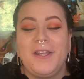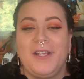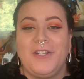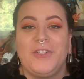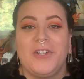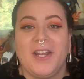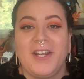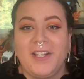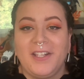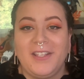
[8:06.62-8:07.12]

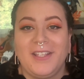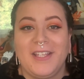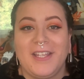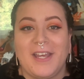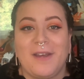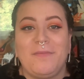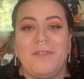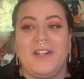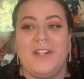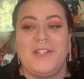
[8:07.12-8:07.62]
trying to look
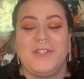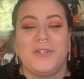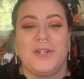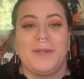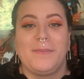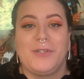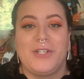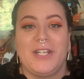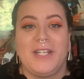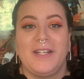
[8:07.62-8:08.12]
up the
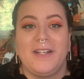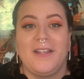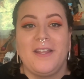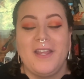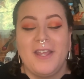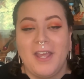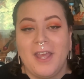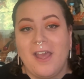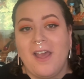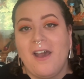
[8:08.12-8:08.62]
description
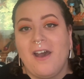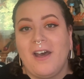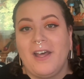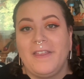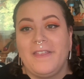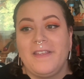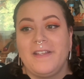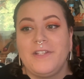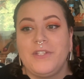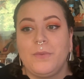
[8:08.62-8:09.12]

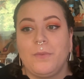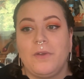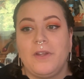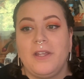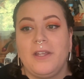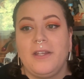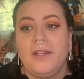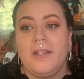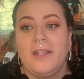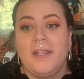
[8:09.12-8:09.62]
on this
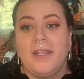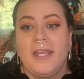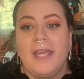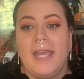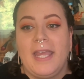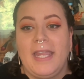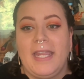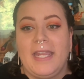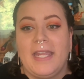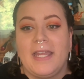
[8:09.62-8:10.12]
one.
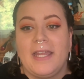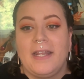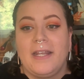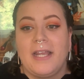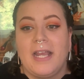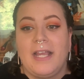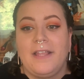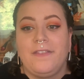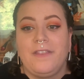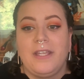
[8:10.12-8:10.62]
And
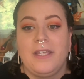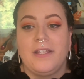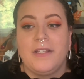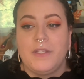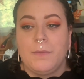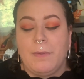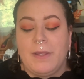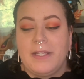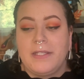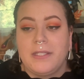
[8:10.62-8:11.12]
I think
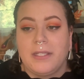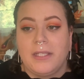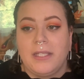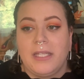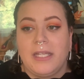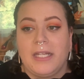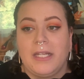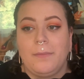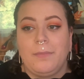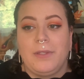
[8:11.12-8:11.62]
it's basically
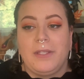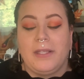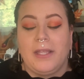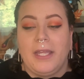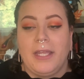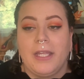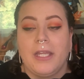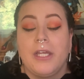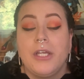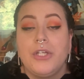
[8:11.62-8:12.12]
going to be
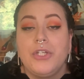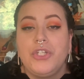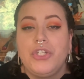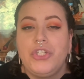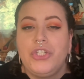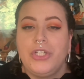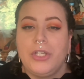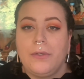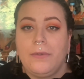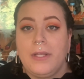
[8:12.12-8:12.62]
like
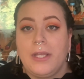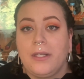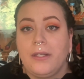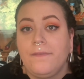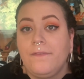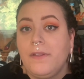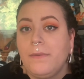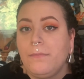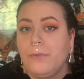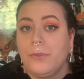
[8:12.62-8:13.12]
Showdown
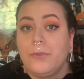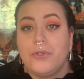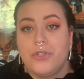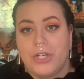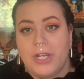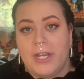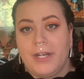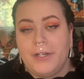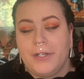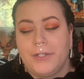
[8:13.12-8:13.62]
of the
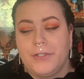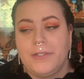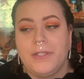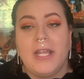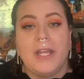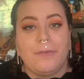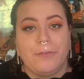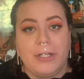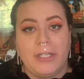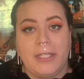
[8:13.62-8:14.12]
Moonshiners.
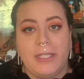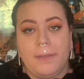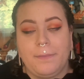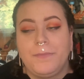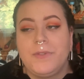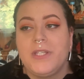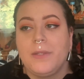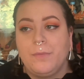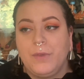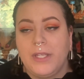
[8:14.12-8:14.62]
Not really.
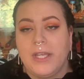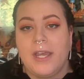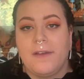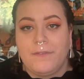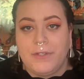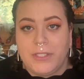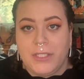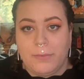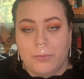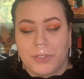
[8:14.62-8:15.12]
Something
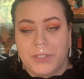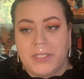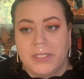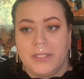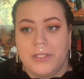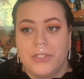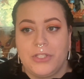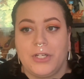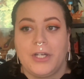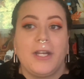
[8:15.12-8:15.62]
obviously more
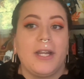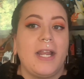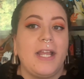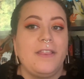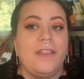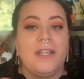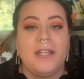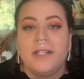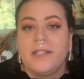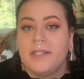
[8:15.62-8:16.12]
sinister. I
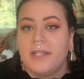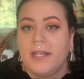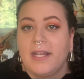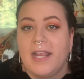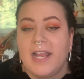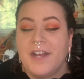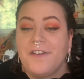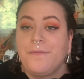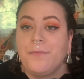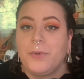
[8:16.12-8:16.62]
think it's going to
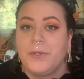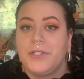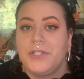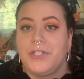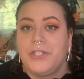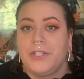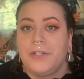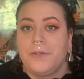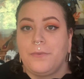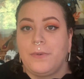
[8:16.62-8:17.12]
have more to
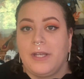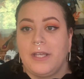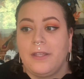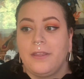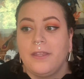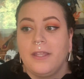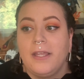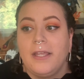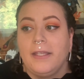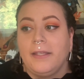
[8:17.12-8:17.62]
do with
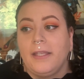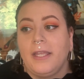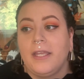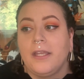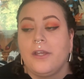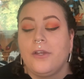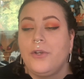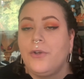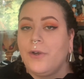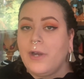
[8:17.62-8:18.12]

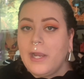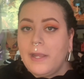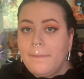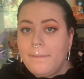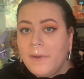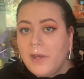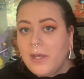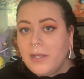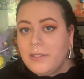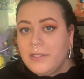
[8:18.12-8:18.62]
like crime
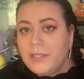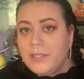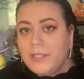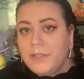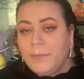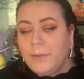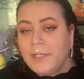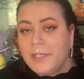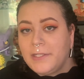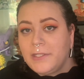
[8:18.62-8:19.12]
bosses
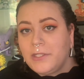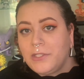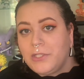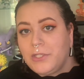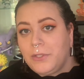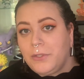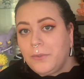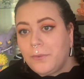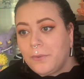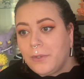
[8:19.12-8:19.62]
because it's
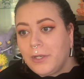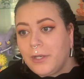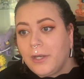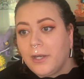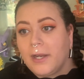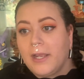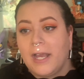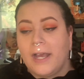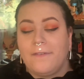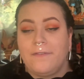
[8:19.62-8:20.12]
New
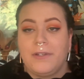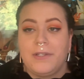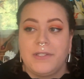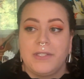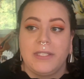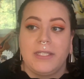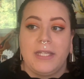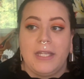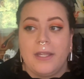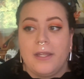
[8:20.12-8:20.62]
York.
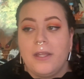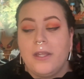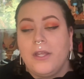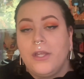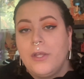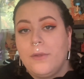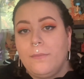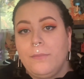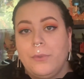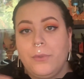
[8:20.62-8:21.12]
Obviously,
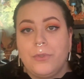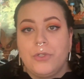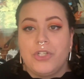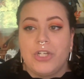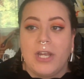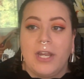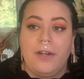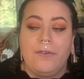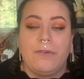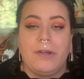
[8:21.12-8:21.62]

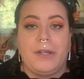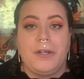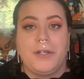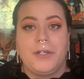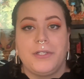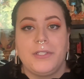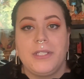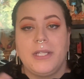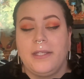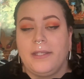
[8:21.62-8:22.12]
moonshine
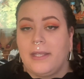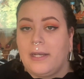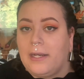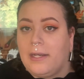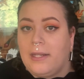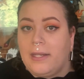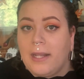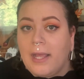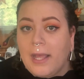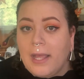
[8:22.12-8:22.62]
runners, da da
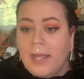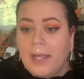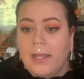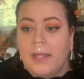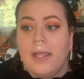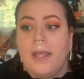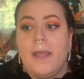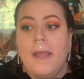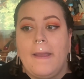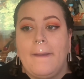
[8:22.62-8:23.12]
da da.
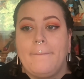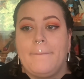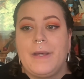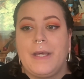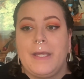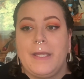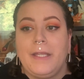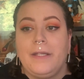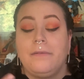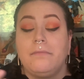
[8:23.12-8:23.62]

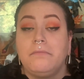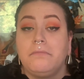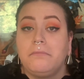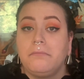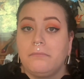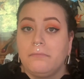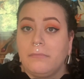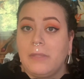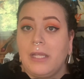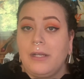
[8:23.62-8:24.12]
But
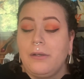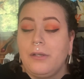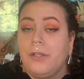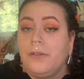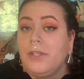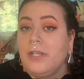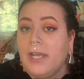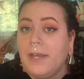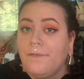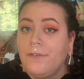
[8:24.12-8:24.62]
I don't know.
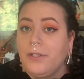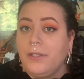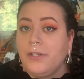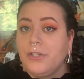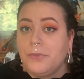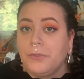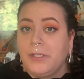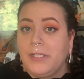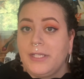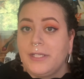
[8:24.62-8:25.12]
The cover
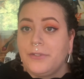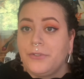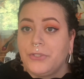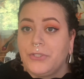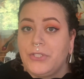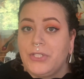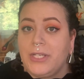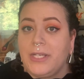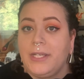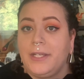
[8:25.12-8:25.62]
looked really
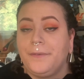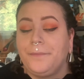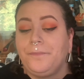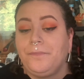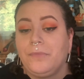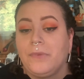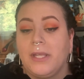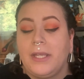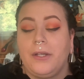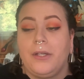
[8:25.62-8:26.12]
interesting.
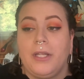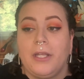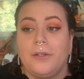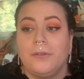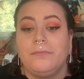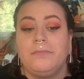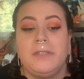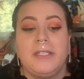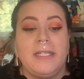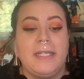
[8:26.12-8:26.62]
I don't
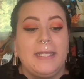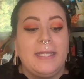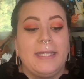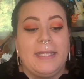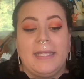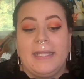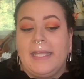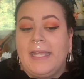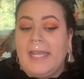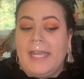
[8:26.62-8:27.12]
know.
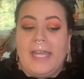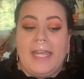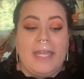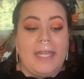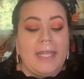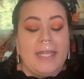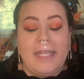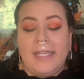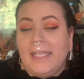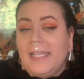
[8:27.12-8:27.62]

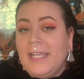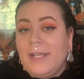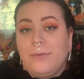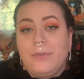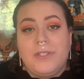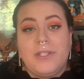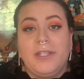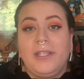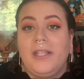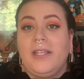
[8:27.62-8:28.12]
It
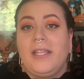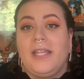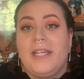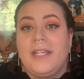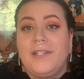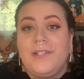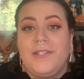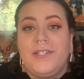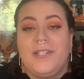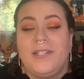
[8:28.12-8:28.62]
was on the
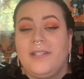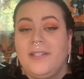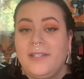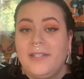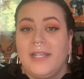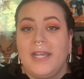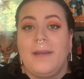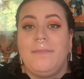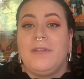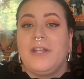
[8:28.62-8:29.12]
list.
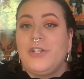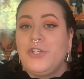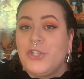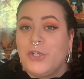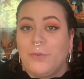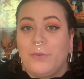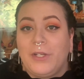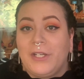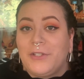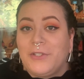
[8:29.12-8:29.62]
I'm not
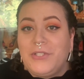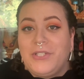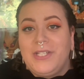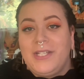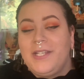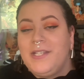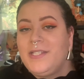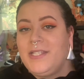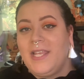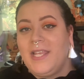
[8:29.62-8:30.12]
sure what else